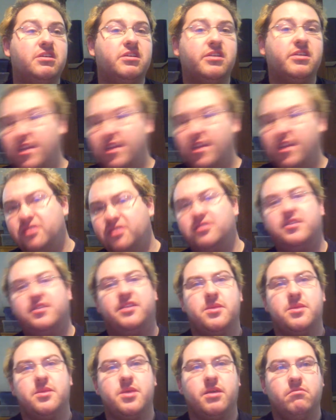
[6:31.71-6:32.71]
Can I just send
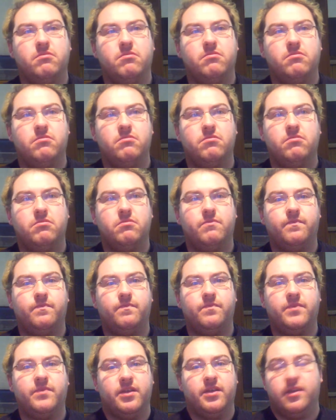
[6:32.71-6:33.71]
the thing?
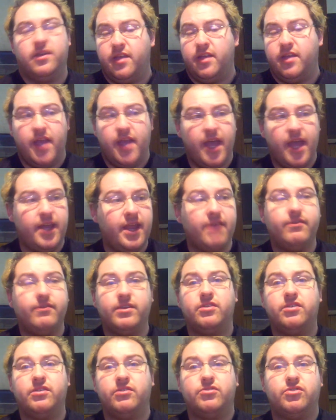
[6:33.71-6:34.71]
And having
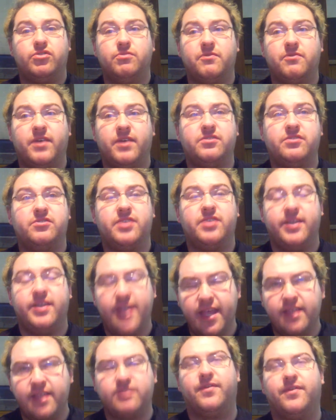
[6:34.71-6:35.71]
their supervisor say, yeah,
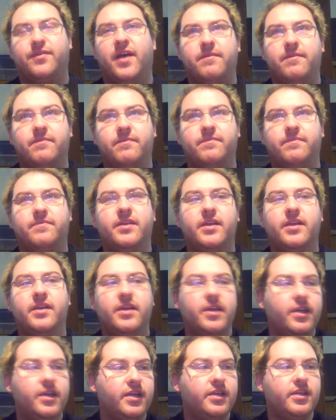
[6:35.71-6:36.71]
that's fine.
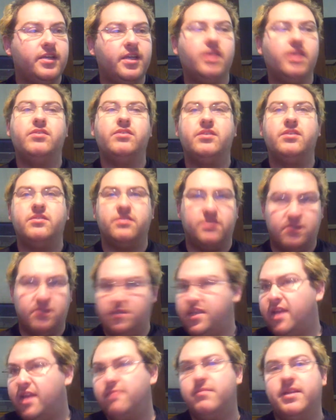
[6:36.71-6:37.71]
You know, it's
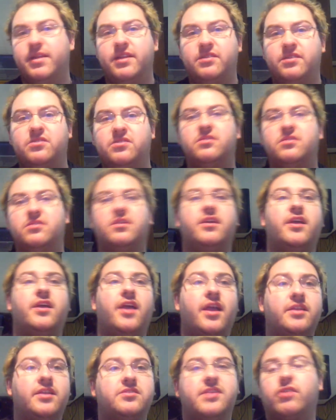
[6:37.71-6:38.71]
10 minutes.
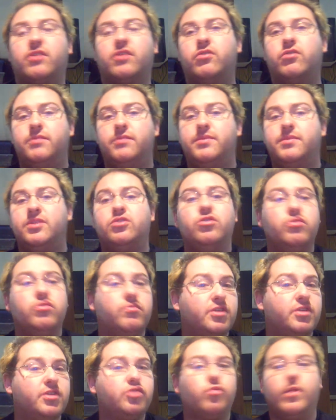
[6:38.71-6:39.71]
It's not going to be too
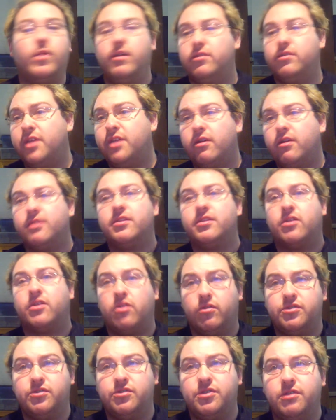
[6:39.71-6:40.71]
much wear and tear on the
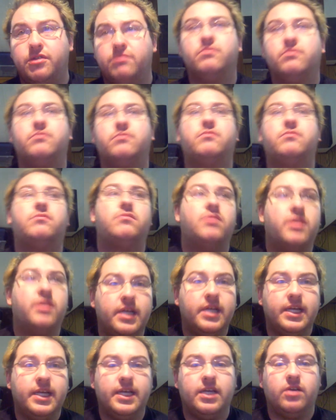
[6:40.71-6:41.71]
coaster.
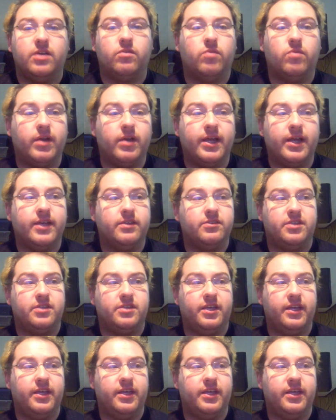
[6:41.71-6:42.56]
Whereas,